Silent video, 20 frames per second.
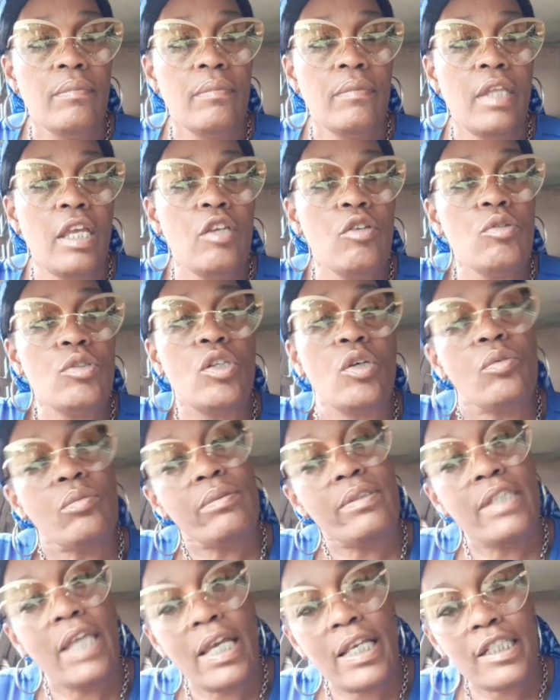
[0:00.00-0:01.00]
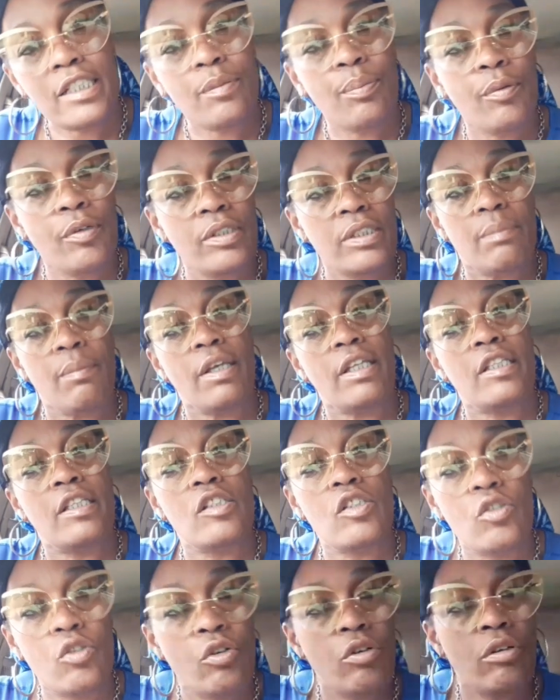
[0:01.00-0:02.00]
and you're so desperate to make
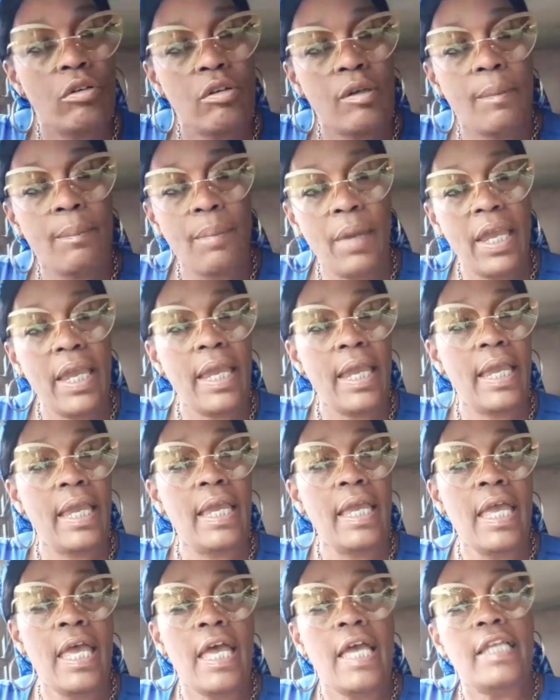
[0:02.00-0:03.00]
this girl look bad.